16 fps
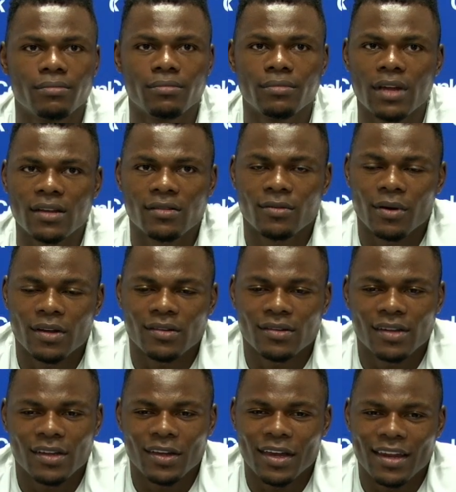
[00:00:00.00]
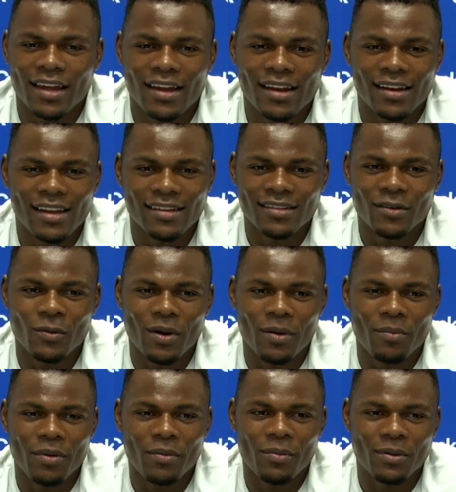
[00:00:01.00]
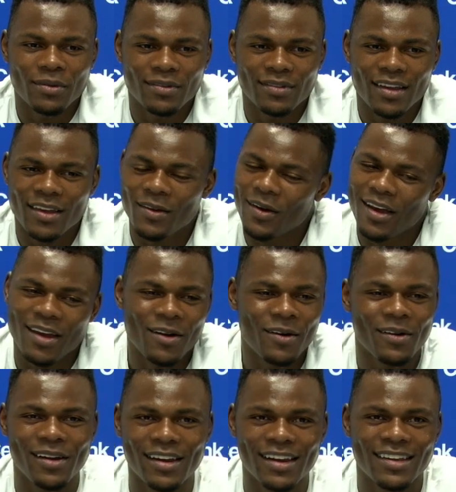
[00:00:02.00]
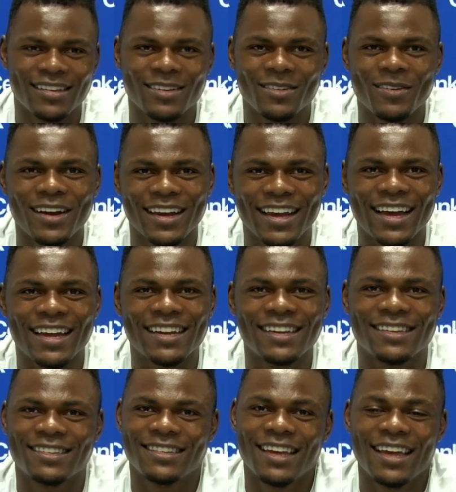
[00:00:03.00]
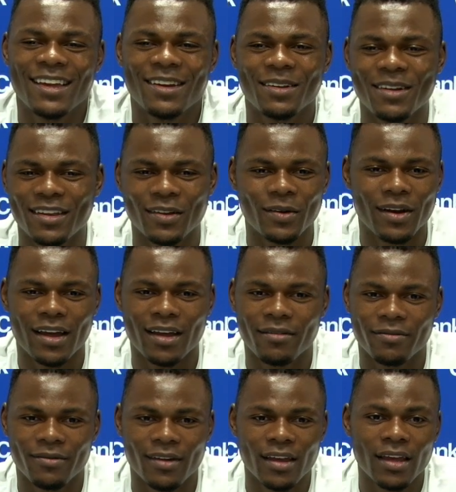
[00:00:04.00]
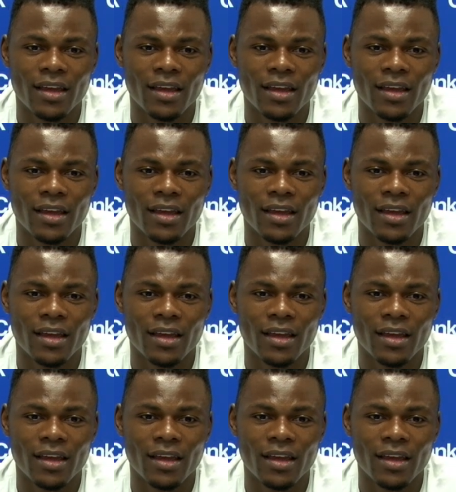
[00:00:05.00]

That's why I say you cannot listen what people say. You can only listen what God is saying in your life.